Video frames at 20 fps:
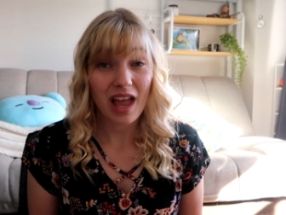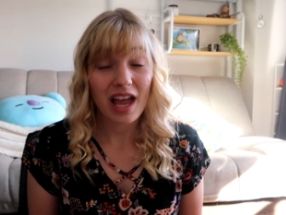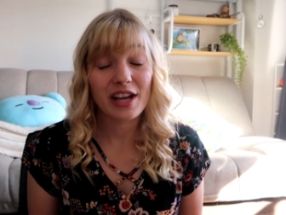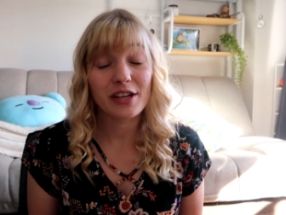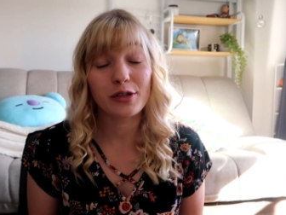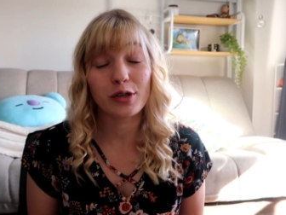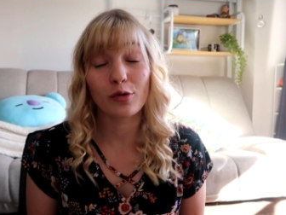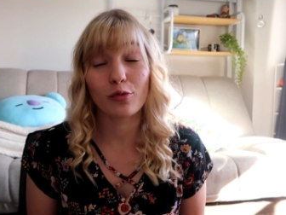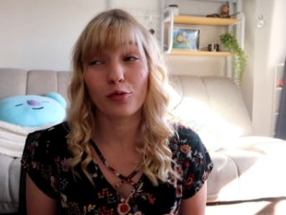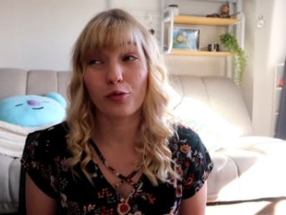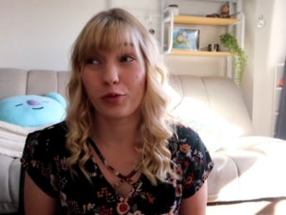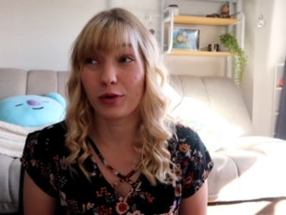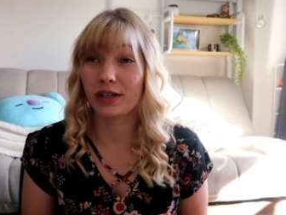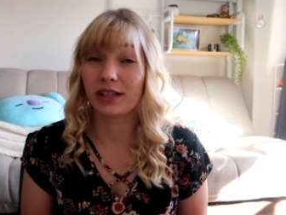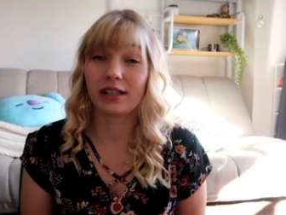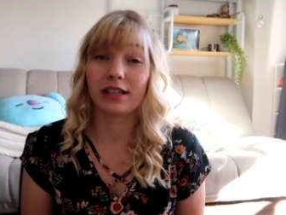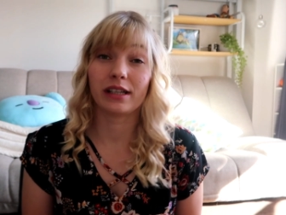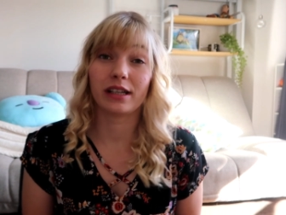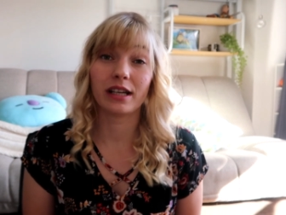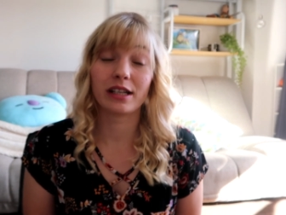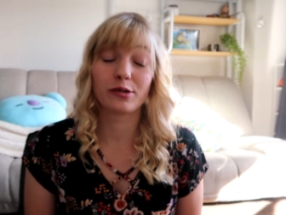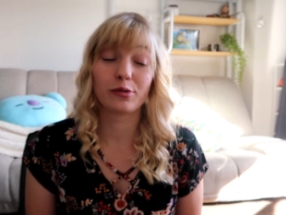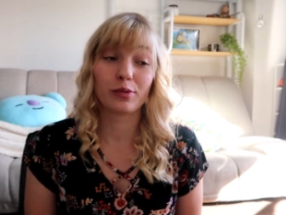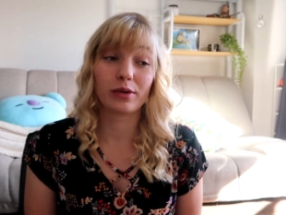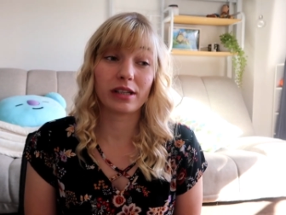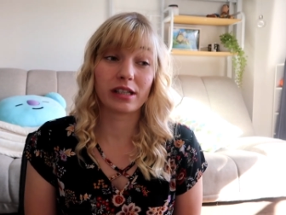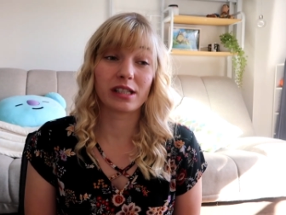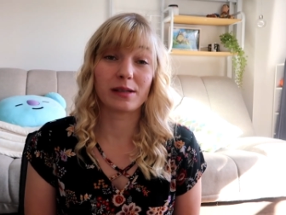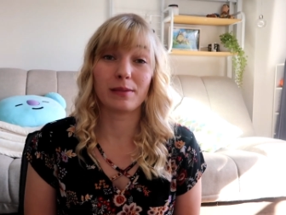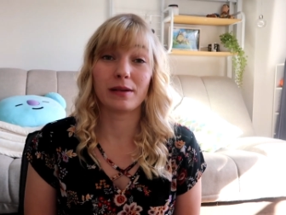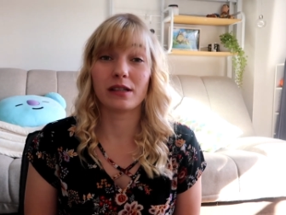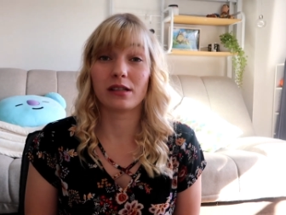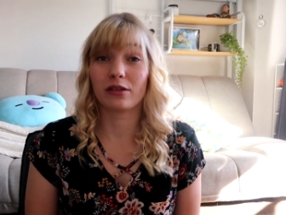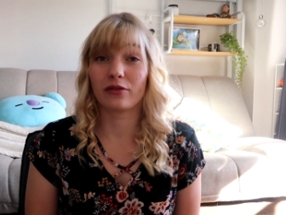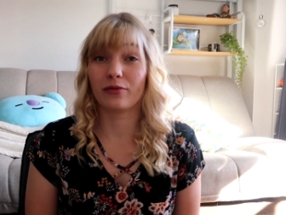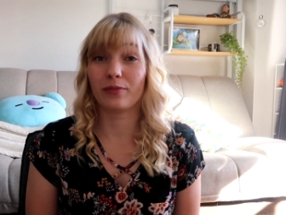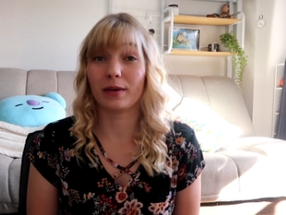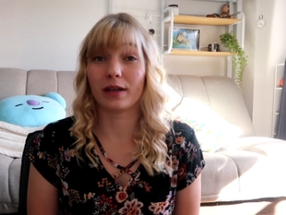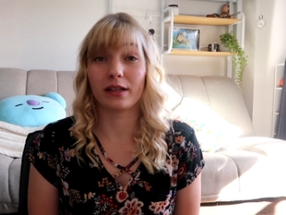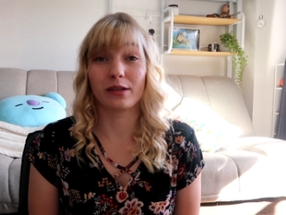It's a really, it's really
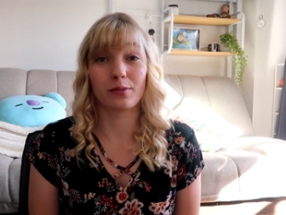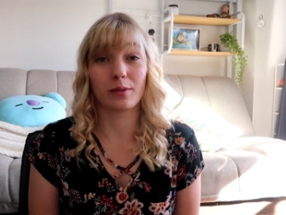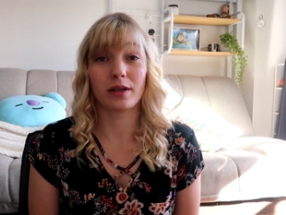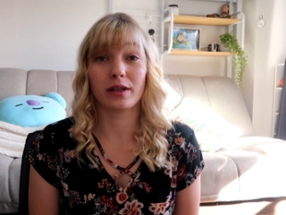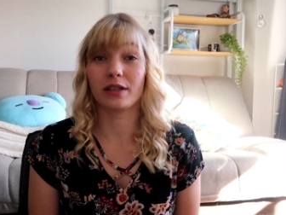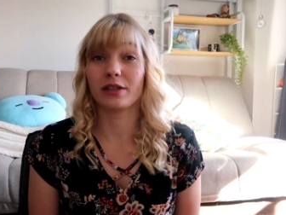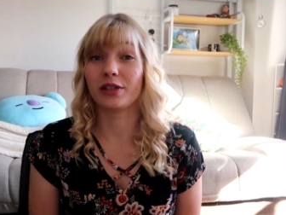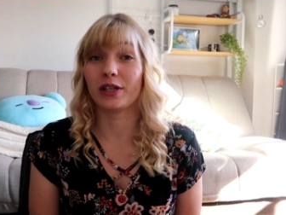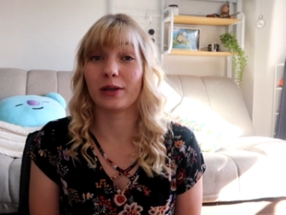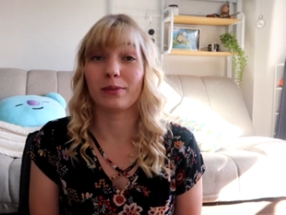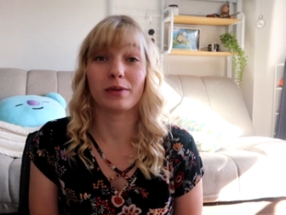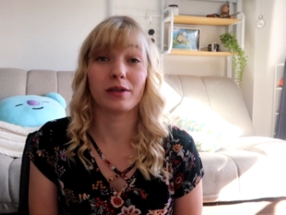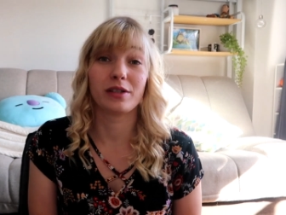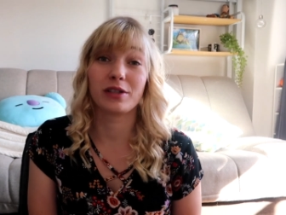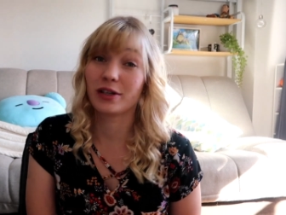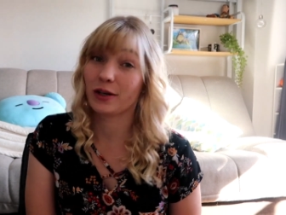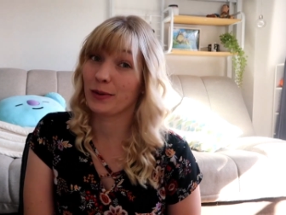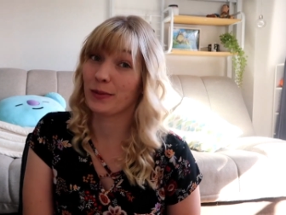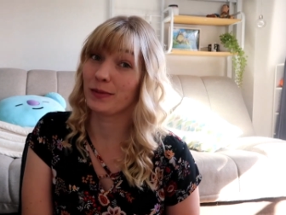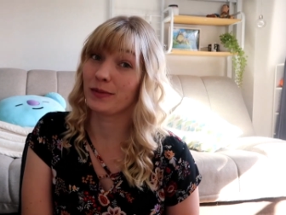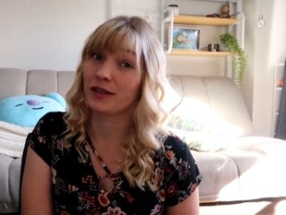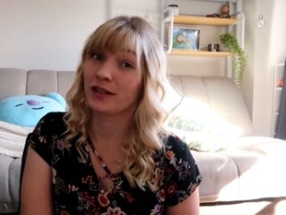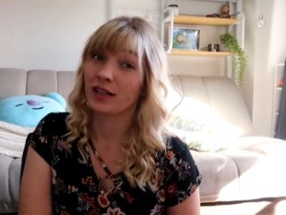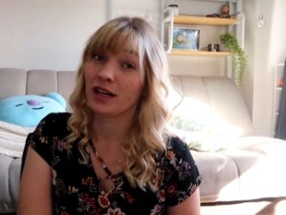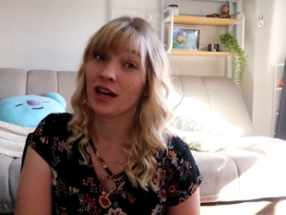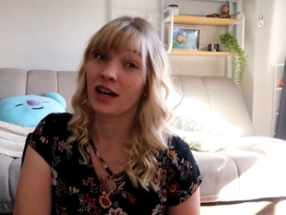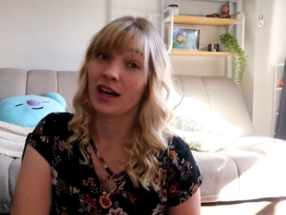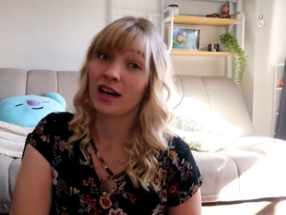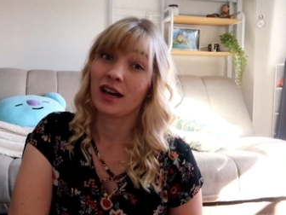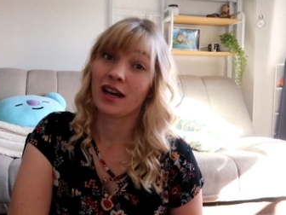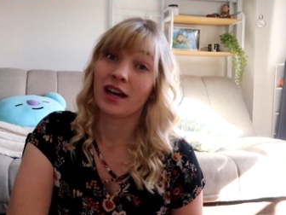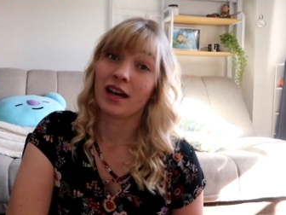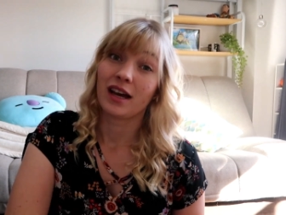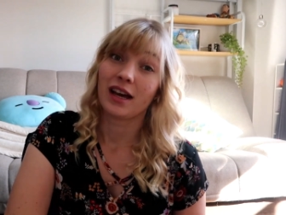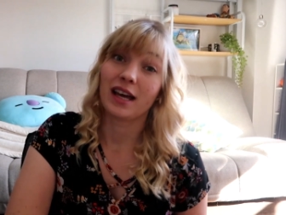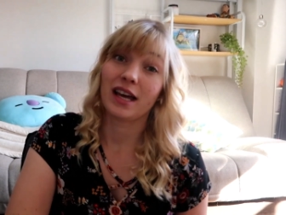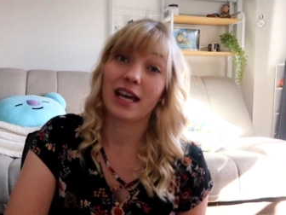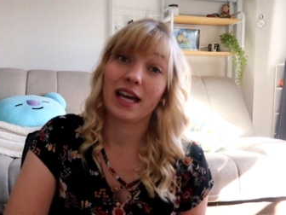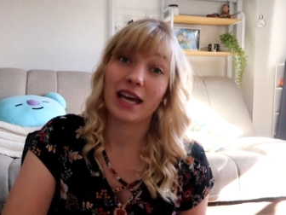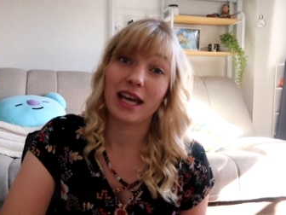expensive, but it's one of the cheapest gyms
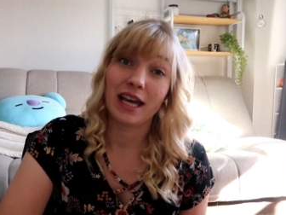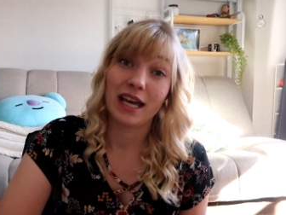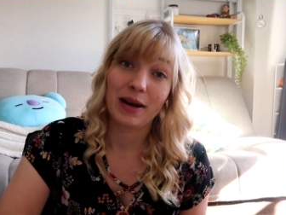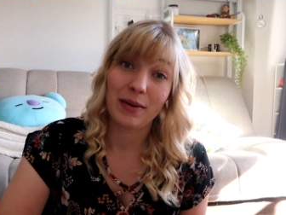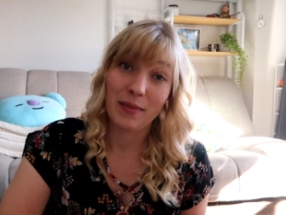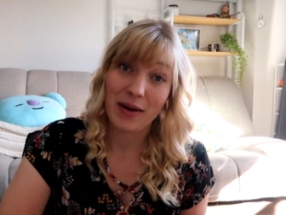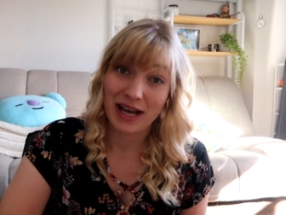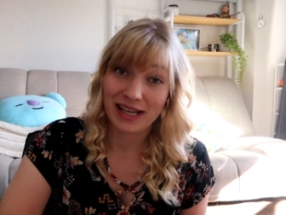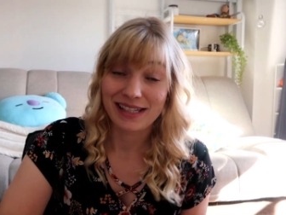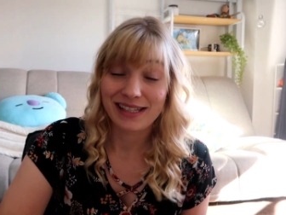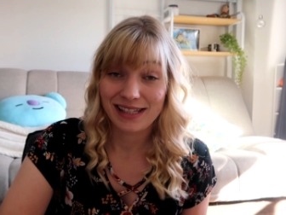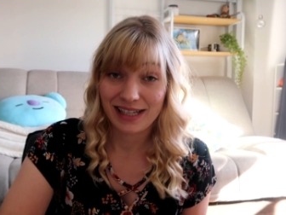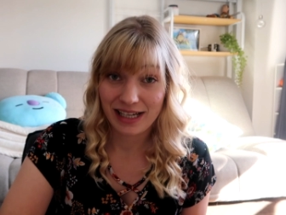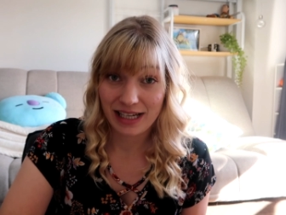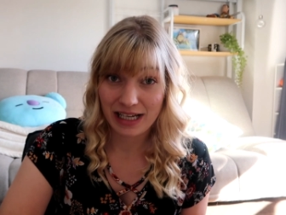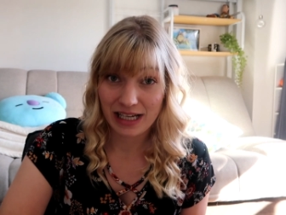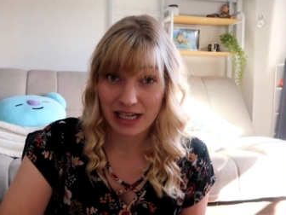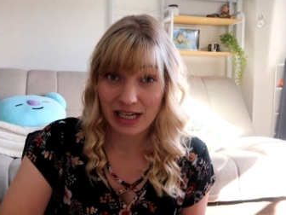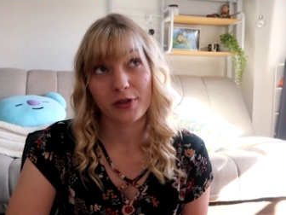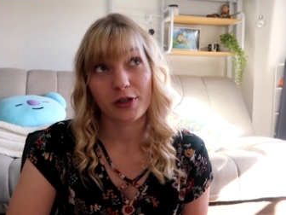in my city.